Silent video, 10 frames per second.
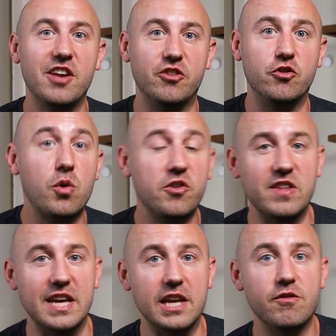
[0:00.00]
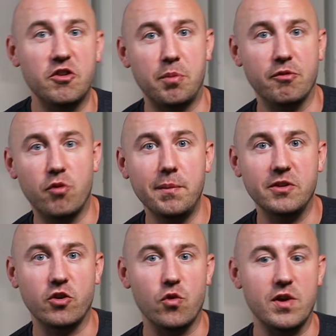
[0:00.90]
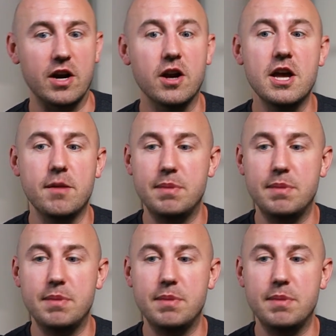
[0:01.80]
So towards the end of his performance career,